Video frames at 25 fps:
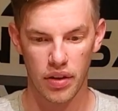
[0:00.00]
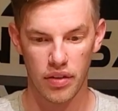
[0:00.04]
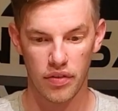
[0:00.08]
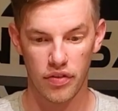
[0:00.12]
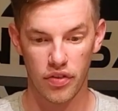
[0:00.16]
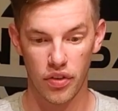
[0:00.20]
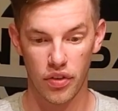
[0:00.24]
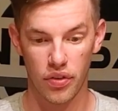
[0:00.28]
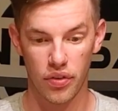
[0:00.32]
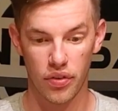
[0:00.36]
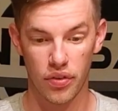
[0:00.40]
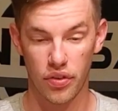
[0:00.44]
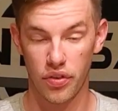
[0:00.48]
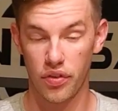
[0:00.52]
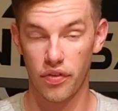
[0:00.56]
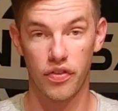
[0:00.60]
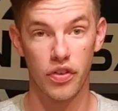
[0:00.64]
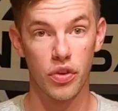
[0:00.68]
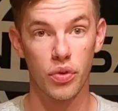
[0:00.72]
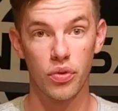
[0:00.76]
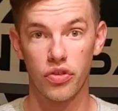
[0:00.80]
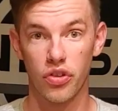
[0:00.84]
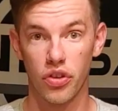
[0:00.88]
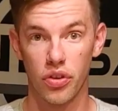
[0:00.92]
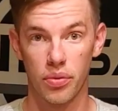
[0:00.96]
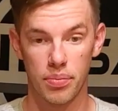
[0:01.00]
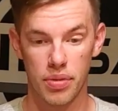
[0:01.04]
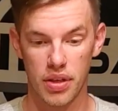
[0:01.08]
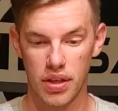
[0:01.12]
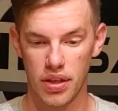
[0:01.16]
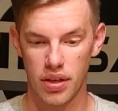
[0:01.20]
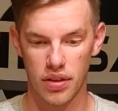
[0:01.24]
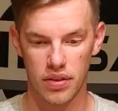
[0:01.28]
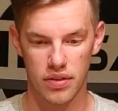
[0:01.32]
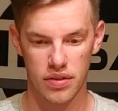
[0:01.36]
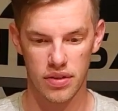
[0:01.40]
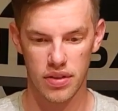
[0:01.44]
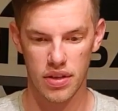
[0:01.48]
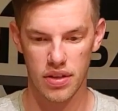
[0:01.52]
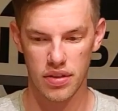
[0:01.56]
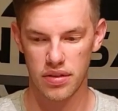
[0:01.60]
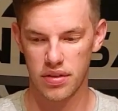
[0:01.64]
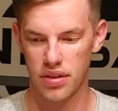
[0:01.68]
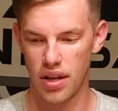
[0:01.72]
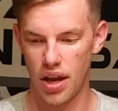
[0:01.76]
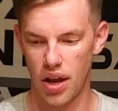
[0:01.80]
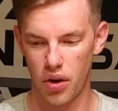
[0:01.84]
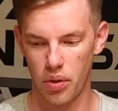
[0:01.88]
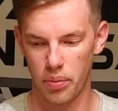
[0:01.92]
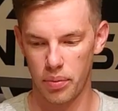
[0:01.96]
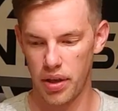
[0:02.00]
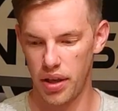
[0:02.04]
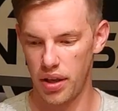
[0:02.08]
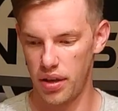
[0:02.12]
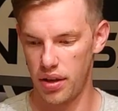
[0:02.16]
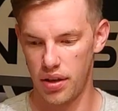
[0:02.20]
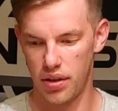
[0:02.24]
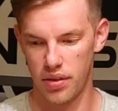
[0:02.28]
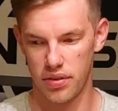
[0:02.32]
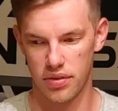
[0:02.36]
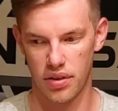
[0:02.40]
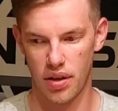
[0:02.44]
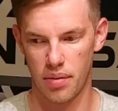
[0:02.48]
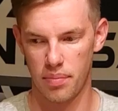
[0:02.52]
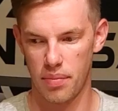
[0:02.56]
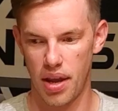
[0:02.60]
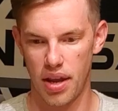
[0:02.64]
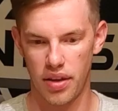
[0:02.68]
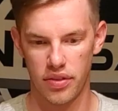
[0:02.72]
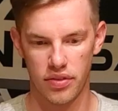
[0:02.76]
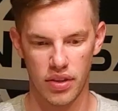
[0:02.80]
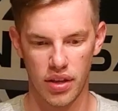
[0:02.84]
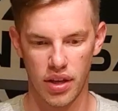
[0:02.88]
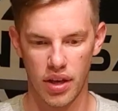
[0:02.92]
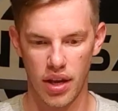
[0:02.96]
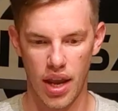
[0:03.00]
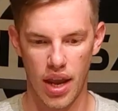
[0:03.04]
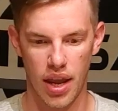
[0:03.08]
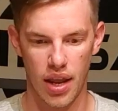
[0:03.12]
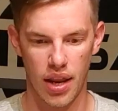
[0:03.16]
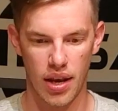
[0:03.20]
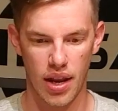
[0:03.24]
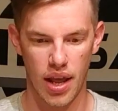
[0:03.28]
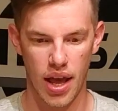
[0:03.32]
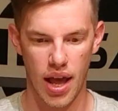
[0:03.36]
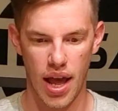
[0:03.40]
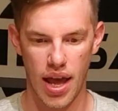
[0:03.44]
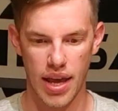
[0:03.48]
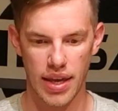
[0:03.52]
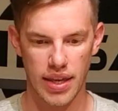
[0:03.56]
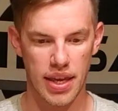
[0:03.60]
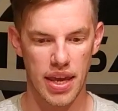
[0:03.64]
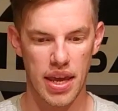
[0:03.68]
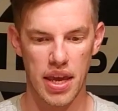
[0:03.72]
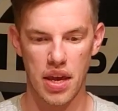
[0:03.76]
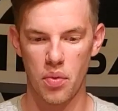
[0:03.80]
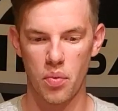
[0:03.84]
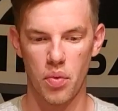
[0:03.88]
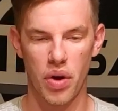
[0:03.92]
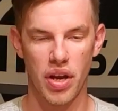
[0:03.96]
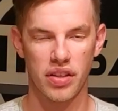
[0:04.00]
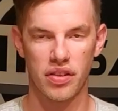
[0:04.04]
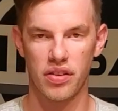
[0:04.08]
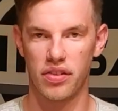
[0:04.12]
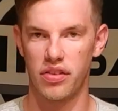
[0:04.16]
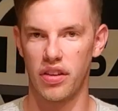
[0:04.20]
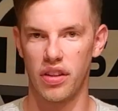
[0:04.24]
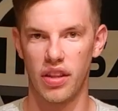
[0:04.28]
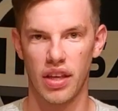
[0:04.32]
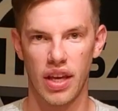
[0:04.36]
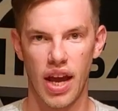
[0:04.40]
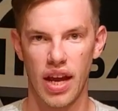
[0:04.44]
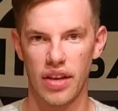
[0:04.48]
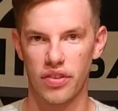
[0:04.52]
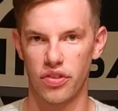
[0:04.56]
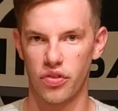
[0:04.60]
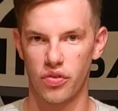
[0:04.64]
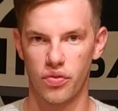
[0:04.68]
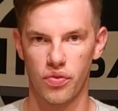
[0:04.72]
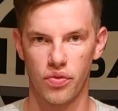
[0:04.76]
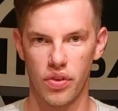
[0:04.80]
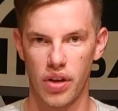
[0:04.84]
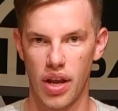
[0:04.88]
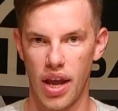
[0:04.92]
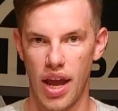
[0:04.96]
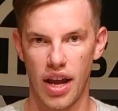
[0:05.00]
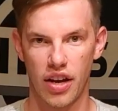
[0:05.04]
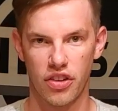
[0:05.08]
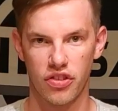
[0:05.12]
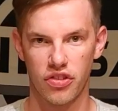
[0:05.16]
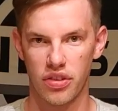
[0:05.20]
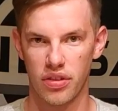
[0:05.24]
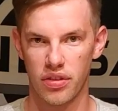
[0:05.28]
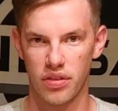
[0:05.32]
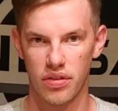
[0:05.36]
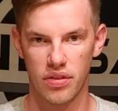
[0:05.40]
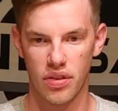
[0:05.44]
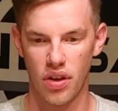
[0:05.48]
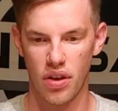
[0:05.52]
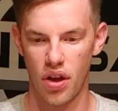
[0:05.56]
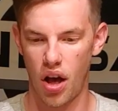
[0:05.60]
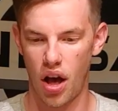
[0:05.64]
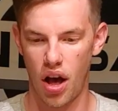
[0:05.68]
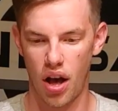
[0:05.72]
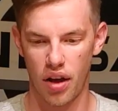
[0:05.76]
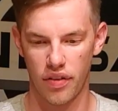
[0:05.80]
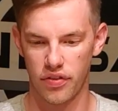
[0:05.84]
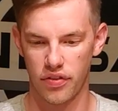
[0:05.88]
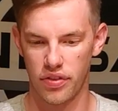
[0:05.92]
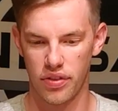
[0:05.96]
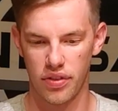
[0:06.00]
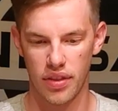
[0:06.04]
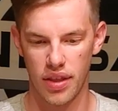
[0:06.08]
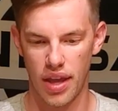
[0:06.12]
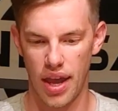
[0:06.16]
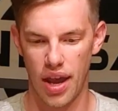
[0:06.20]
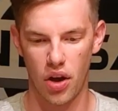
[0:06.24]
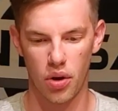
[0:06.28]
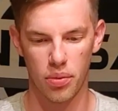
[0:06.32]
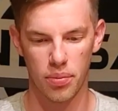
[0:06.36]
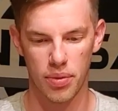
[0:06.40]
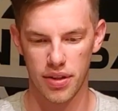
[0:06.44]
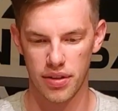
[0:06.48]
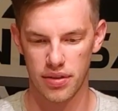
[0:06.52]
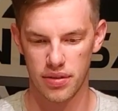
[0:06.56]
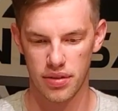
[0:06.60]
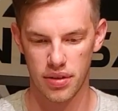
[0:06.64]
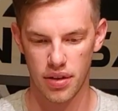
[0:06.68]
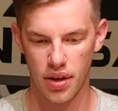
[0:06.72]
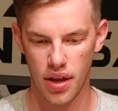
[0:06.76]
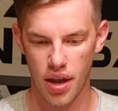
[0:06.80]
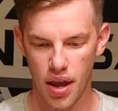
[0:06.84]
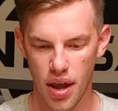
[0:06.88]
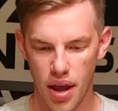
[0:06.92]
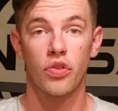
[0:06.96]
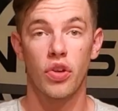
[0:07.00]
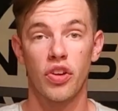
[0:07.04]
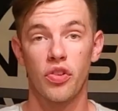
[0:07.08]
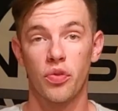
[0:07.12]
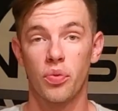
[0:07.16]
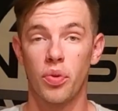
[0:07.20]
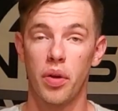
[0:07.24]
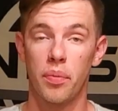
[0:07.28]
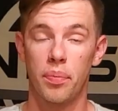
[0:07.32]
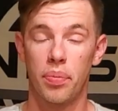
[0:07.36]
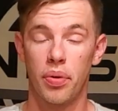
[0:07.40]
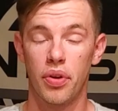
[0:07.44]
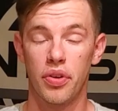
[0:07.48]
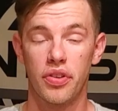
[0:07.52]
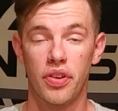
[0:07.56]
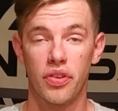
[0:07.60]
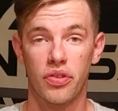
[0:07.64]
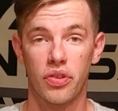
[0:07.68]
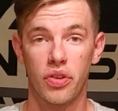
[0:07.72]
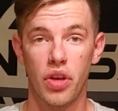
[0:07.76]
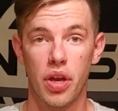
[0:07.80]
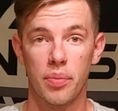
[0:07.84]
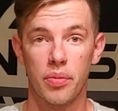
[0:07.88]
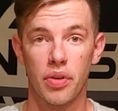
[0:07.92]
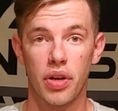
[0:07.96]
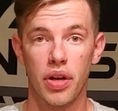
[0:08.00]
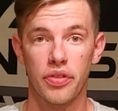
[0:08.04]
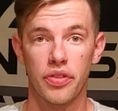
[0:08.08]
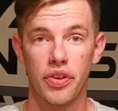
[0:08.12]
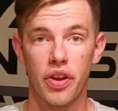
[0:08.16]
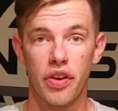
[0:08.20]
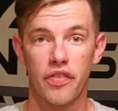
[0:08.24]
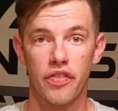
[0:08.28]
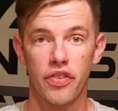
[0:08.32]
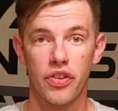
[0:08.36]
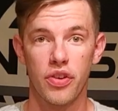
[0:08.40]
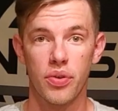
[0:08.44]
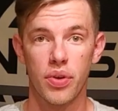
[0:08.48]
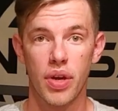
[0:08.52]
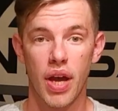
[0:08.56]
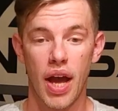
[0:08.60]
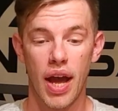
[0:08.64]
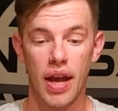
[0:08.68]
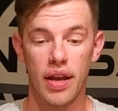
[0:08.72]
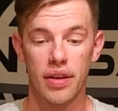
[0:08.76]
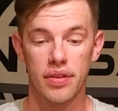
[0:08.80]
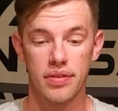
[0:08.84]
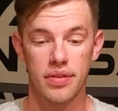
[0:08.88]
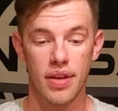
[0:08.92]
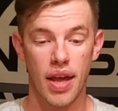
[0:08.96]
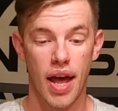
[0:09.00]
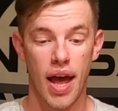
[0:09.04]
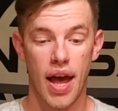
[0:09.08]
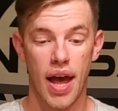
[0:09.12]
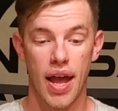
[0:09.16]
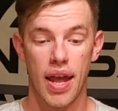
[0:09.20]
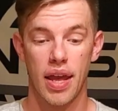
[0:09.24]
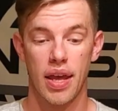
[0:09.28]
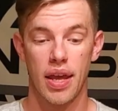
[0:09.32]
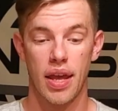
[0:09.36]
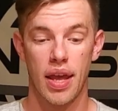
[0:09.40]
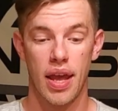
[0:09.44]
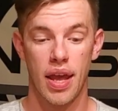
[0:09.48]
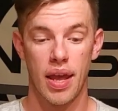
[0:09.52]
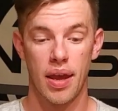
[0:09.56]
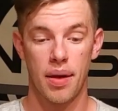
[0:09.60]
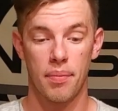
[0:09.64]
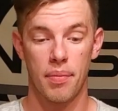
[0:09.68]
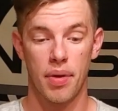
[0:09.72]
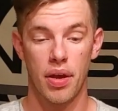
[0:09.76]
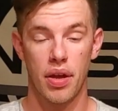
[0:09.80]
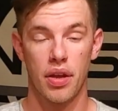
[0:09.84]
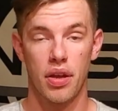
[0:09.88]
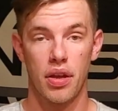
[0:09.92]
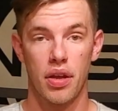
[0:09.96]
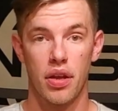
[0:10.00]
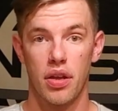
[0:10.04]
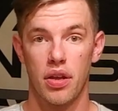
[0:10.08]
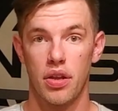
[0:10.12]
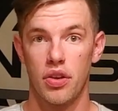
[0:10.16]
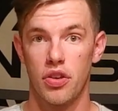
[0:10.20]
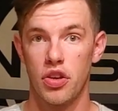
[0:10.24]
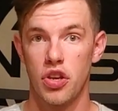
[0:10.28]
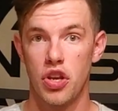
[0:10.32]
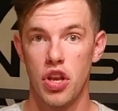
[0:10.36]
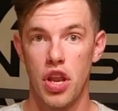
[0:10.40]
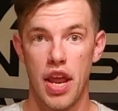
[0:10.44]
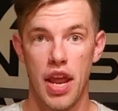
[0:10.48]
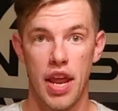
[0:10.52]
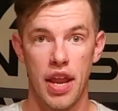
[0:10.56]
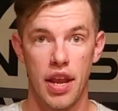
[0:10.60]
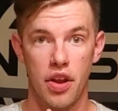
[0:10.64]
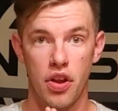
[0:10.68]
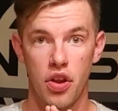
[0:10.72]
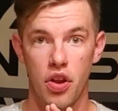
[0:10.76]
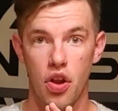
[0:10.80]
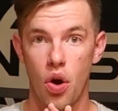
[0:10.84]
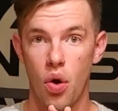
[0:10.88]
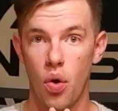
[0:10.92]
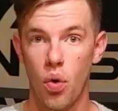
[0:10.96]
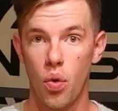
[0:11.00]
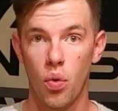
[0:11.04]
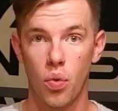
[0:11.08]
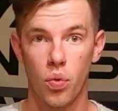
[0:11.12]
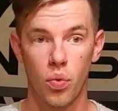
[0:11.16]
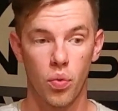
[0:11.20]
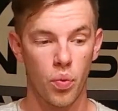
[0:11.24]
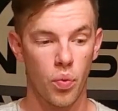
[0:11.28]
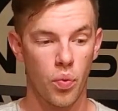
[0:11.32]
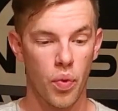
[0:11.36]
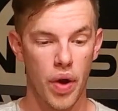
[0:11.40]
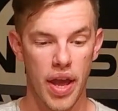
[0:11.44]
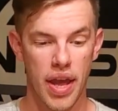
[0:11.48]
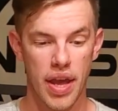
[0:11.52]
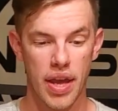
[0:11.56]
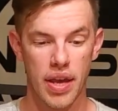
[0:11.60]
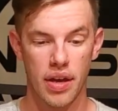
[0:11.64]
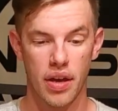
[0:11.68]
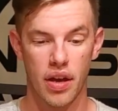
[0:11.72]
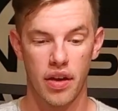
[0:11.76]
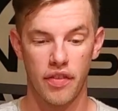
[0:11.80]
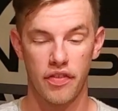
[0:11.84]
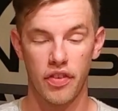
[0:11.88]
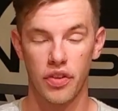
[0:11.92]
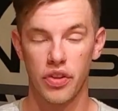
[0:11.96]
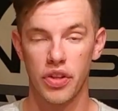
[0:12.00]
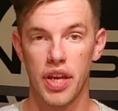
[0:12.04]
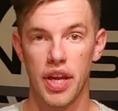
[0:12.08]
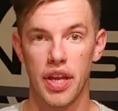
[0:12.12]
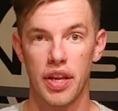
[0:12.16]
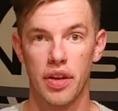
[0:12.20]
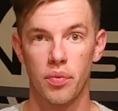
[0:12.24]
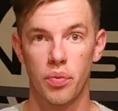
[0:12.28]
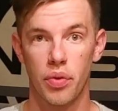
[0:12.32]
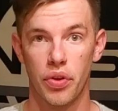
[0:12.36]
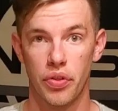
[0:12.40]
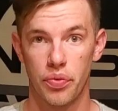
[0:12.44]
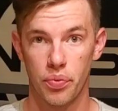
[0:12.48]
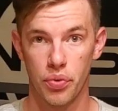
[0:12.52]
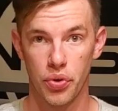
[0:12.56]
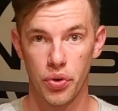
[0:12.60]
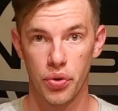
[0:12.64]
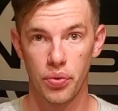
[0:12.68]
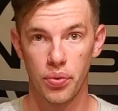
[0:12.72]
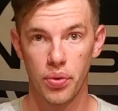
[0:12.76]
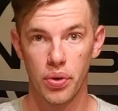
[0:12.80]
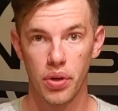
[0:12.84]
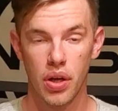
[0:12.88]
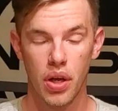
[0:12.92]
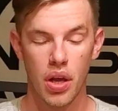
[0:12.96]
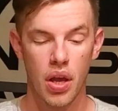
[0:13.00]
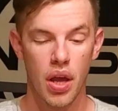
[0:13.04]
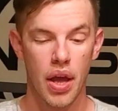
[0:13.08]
for the future, because this helmet is amazing, and I can't wait to see the guys' reaction off the helmets. So I just want to put a disclaimer out there for you guys. I am in no way affiliated with Roux.